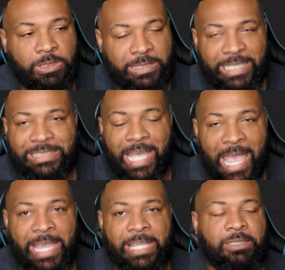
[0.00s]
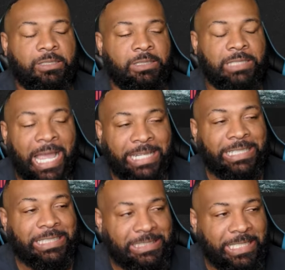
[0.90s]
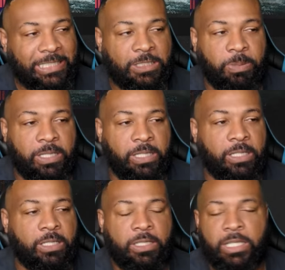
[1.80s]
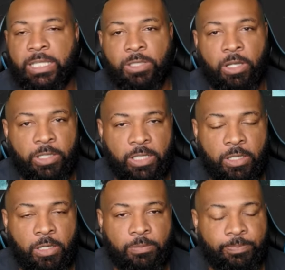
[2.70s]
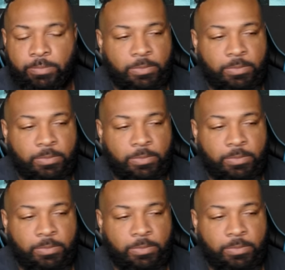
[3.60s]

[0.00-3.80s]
6'8, 96 speed is all you need to know.